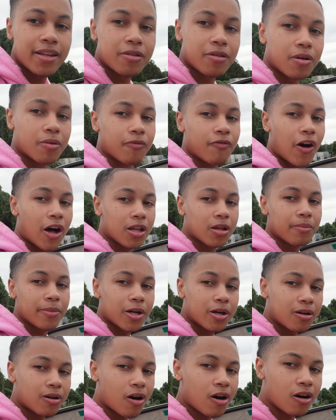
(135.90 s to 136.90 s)
You can follow me
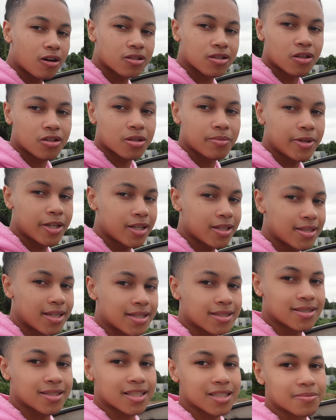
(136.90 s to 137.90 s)
on all social medias at
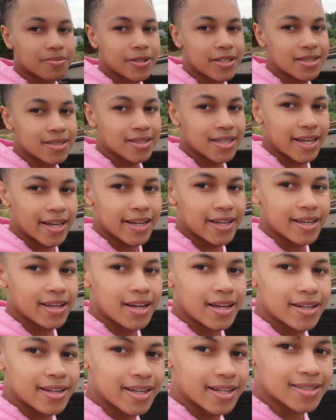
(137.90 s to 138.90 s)
6PZay.
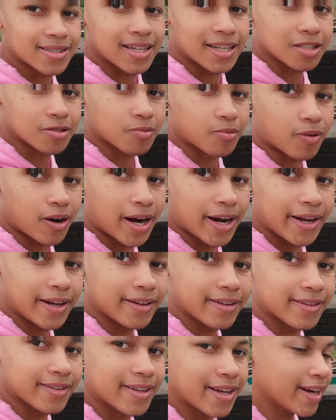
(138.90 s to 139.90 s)
The intake's right
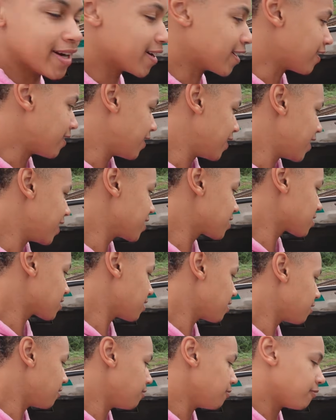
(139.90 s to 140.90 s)
there. It's
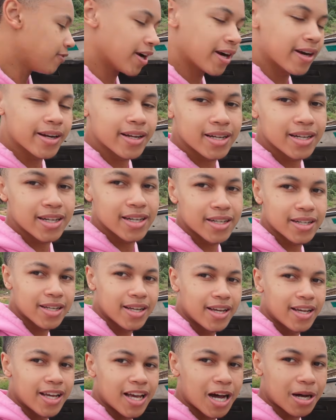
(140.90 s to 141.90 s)
very good,
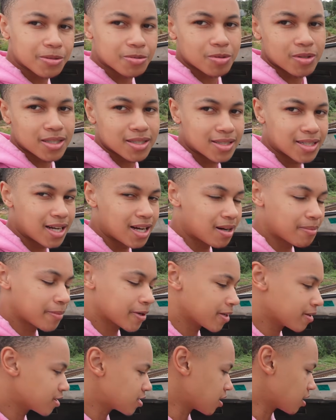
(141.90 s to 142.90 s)
helps with the sound. I'm
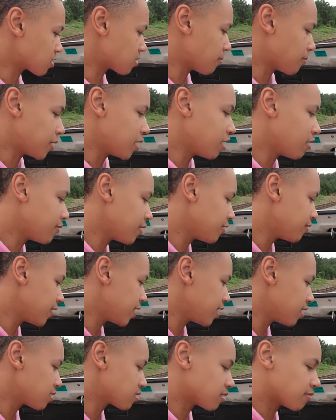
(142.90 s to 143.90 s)
gonna get y'all some POV
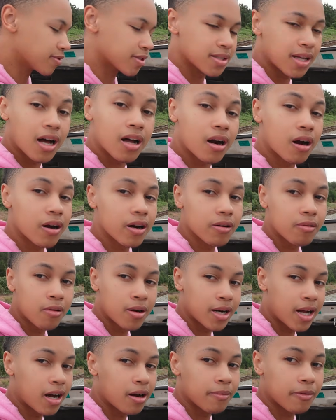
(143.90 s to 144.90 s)
videos if it's not already one
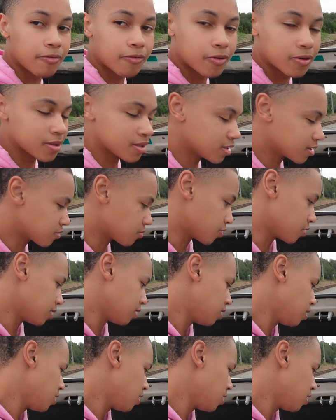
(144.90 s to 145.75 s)
out before this one.